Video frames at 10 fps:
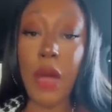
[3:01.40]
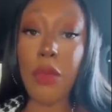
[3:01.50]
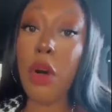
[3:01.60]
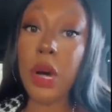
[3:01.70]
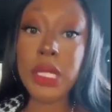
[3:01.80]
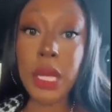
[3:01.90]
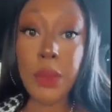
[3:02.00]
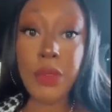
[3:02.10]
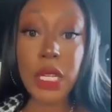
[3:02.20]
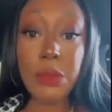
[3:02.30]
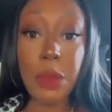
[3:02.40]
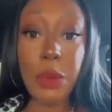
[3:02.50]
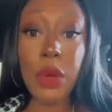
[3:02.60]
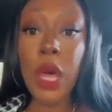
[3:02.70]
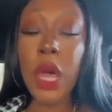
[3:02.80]
y'all have cars set up for these
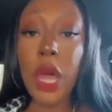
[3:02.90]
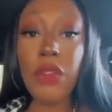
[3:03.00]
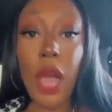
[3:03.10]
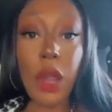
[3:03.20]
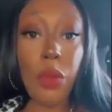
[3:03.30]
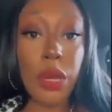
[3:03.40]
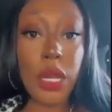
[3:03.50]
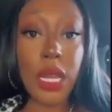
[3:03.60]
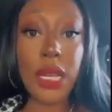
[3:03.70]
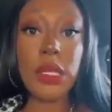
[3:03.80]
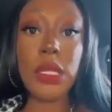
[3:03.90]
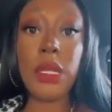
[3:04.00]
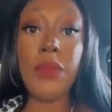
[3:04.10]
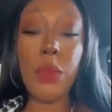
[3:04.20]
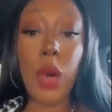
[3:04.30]
people. If y'all don't want any instance
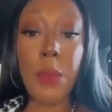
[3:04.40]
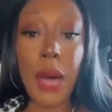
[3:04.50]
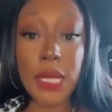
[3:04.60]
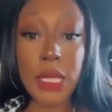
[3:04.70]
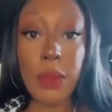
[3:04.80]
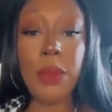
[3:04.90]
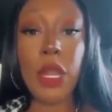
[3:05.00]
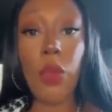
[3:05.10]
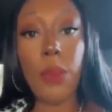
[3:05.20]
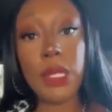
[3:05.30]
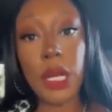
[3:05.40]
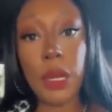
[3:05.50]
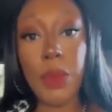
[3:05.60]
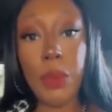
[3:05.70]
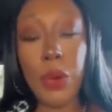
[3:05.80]
of them quite possibly being around
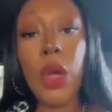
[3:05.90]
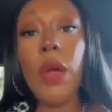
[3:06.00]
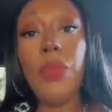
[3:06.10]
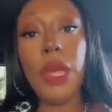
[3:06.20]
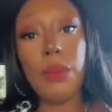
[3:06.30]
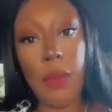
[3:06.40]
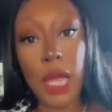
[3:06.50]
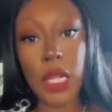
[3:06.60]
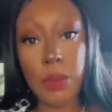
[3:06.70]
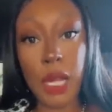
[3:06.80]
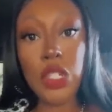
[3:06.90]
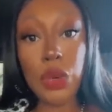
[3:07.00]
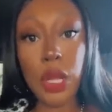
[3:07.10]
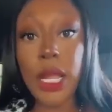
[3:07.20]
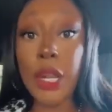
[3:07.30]
particular people, then make
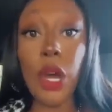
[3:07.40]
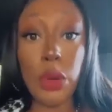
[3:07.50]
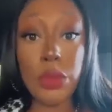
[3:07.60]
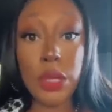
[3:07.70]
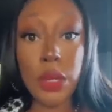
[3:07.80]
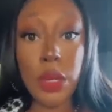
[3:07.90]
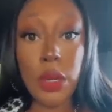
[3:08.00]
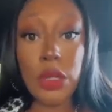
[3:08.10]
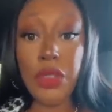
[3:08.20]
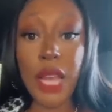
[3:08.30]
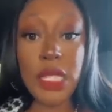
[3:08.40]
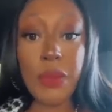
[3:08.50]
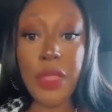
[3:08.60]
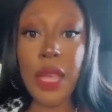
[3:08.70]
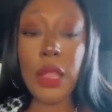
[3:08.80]
sure that they don't. So that's
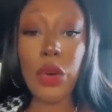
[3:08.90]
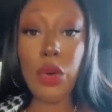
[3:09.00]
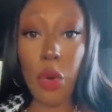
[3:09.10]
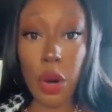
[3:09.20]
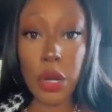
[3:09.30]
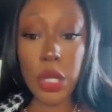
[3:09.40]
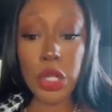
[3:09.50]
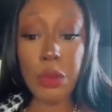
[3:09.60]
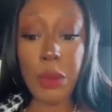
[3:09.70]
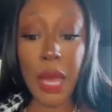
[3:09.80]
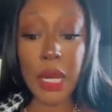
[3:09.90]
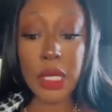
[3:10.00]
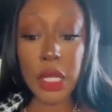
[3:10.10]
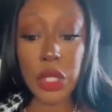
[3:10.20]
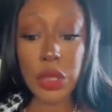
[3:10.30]
something that the court needs to be paying
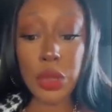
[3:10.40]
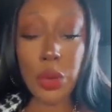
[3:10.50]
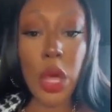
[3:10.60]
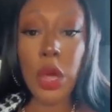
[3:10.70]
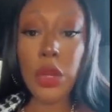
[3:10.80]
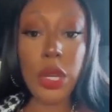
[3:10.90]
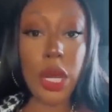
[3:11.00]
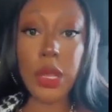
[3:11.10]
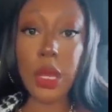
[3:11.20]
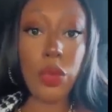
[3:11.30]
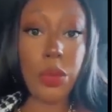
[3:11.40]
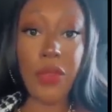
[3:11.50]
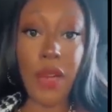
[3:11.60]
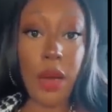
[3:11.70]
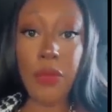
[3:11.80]
attention to. Nothing will be
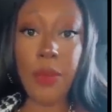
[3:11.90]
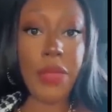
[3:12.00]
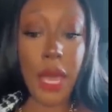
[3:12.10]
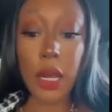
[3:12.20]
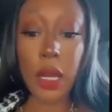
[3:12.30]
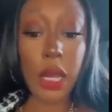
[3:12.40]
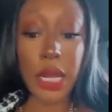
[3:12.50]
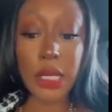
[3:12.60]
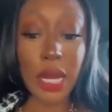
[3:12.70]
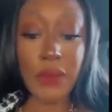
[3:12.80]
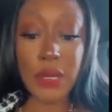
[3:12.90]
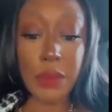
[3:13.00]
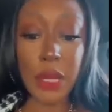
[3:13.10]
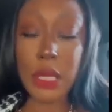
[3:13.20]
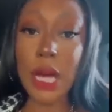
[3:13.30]
found from that, and that is not even
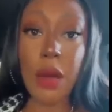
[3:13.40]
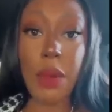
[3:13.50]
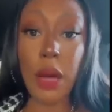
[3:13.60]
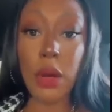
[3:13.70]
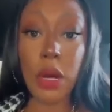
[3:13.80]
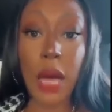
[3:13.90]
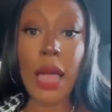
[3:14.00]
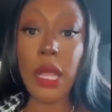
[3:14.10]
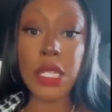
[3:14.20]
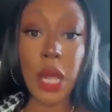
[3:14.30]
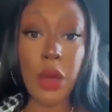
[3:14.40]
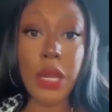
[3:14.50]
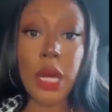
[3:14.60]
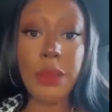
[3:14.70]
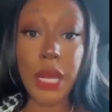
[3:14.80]
something to talk about. I'll let y'all know
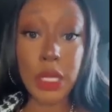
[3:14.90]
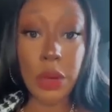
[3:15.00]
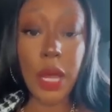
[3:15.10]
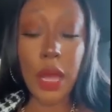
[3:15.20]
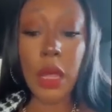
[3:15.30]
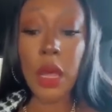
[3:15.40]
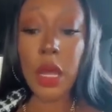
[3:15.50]
any updates on that.